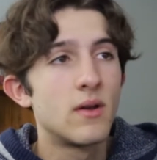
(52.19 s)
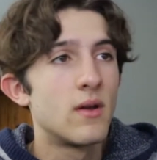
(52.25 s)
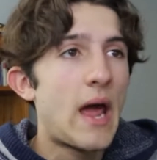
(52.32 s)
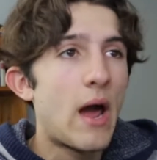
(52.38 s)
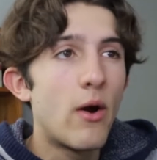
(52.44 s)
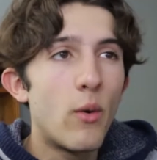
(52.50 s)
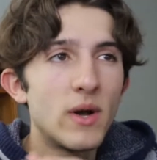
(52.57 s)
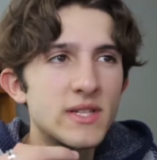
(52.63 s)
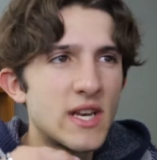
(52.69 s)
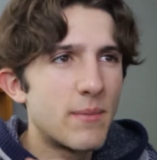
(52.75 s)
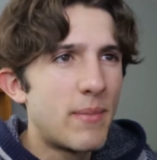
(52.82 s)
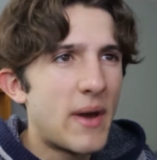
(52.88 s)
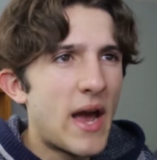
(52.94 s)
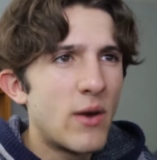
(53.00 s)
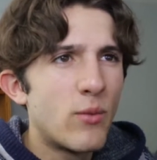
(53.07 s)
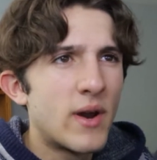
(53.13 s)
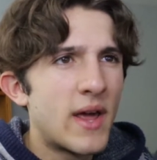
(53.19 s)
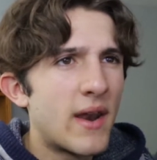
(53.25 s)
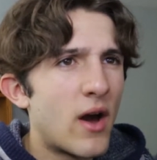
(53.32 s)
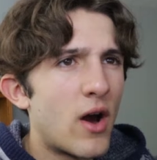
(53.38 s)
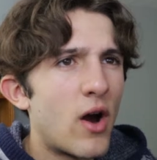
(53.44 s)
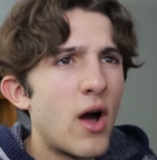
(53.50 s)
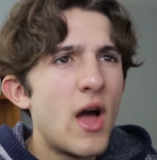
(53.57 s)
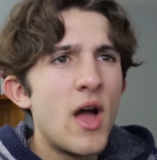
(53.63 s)
Now it wasn't a bad one at
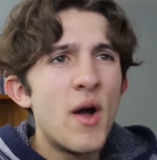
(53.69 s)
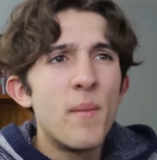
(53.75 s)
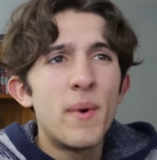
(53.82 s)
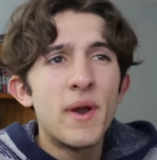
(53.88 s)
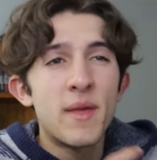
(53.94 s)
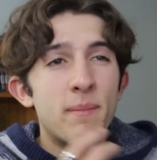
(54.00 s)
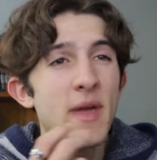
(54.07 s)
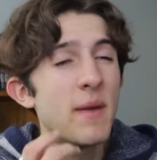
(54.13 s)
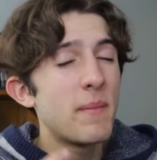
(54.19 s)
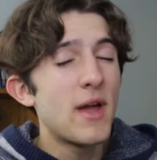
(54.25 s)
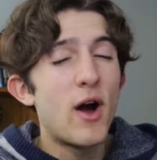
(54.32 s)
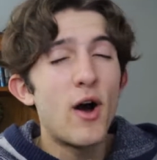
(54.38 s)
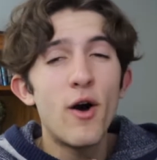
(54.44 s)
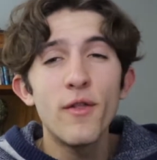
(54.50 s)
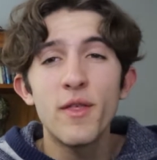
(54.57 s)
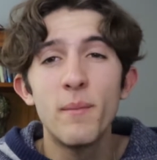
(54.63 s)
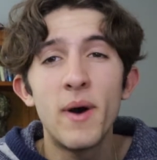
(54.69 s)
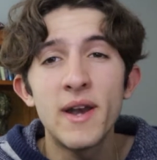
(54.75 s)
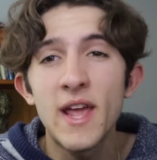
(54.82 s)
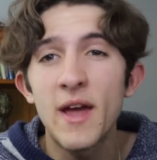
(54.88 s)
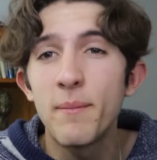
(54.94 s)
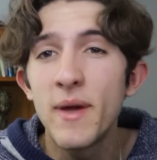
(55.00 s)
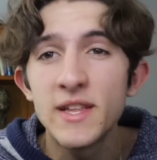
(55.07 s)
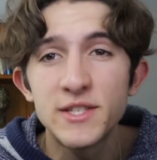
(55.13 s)
all, but it made me all the
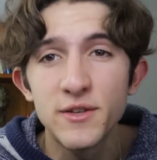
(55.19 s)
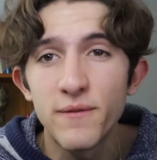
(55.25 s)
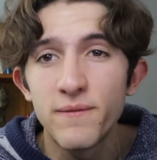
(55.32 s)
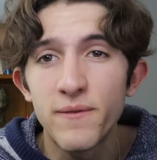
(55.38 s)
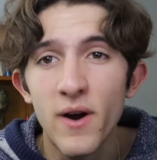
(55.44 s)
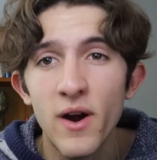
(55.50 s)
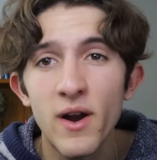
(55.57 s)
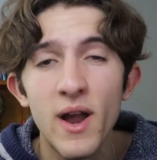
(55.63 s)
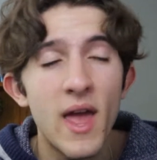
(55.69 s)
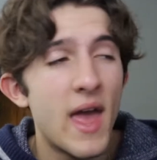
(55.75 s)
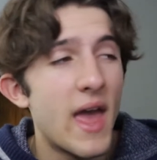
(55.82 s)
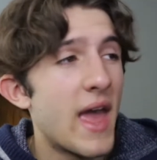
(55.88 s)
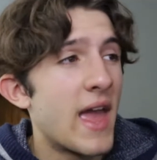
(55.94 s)
money I made so far